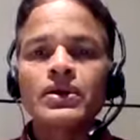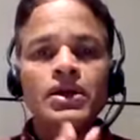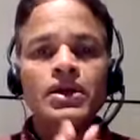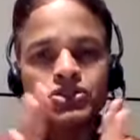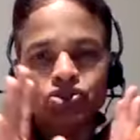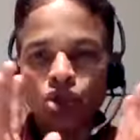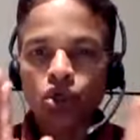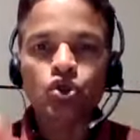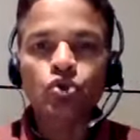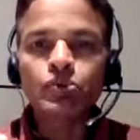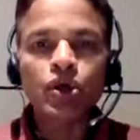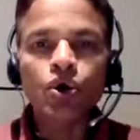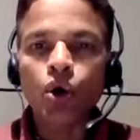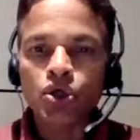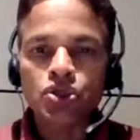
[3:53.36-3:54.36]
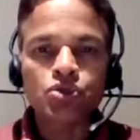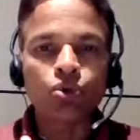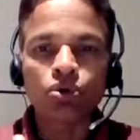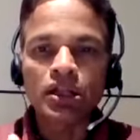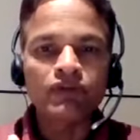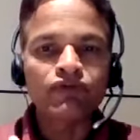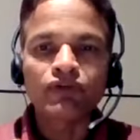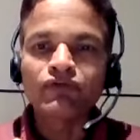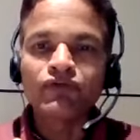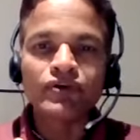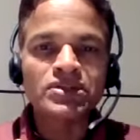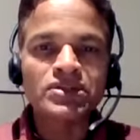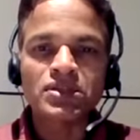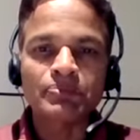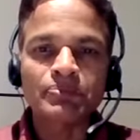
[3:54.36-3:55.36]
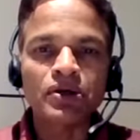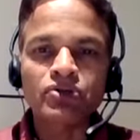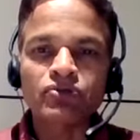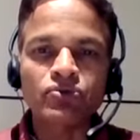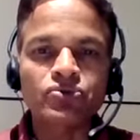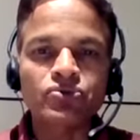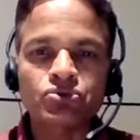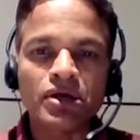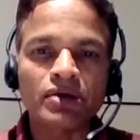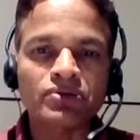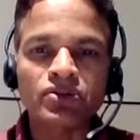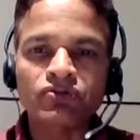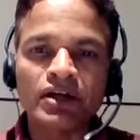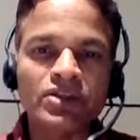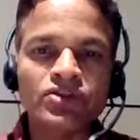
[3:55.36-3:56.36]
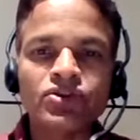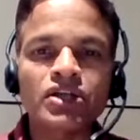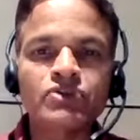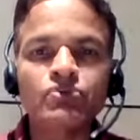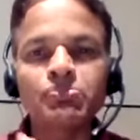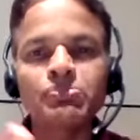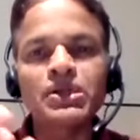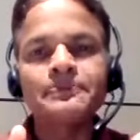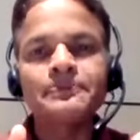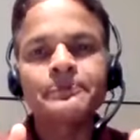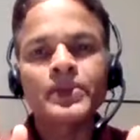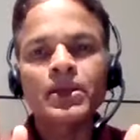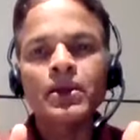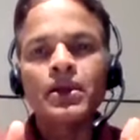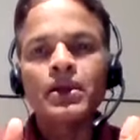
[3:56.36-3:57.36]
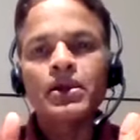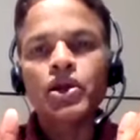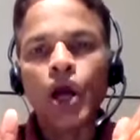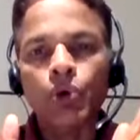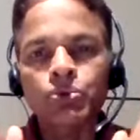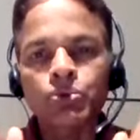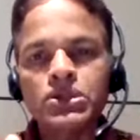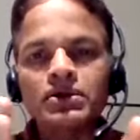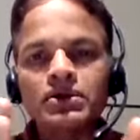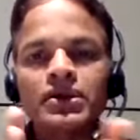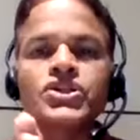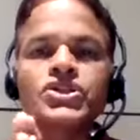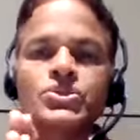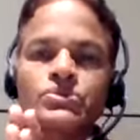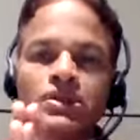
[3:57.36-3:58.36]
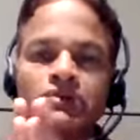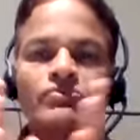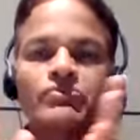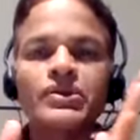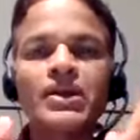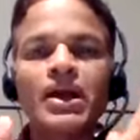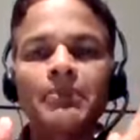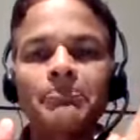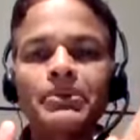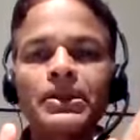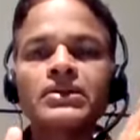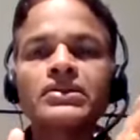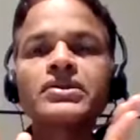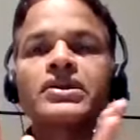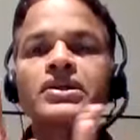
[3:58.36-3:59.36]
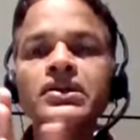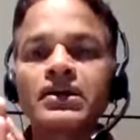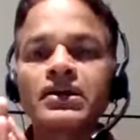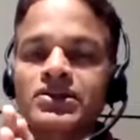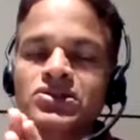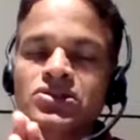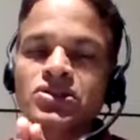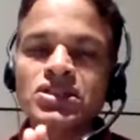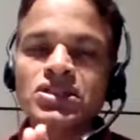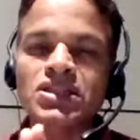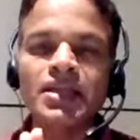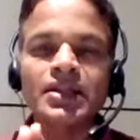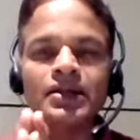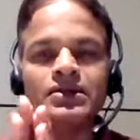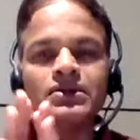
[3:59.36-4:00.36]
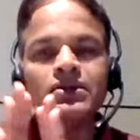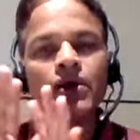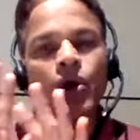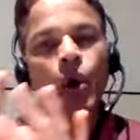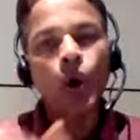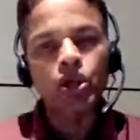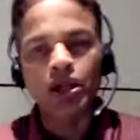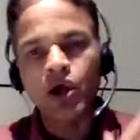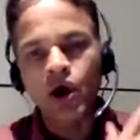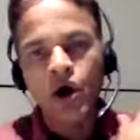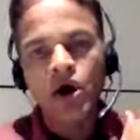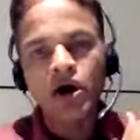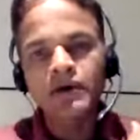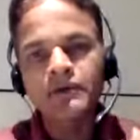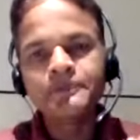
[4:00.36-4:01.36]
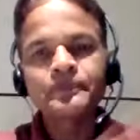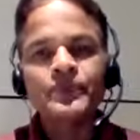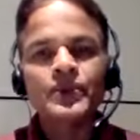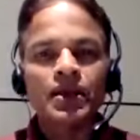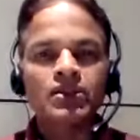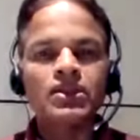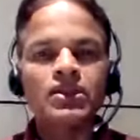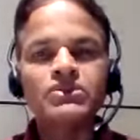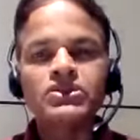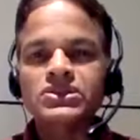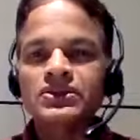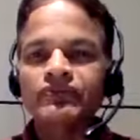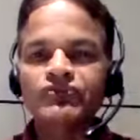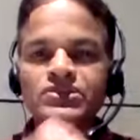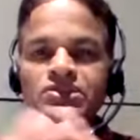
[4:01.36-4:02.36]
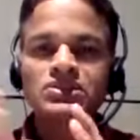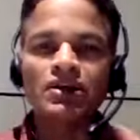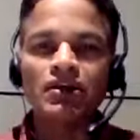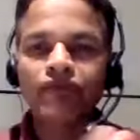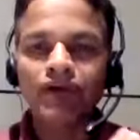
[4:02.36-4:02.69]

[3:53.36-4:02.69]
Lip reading: is not to be caught only from 1st April to 2023. It would be counterintuitive. It would be completely ridiculous to say that all along the mischief was still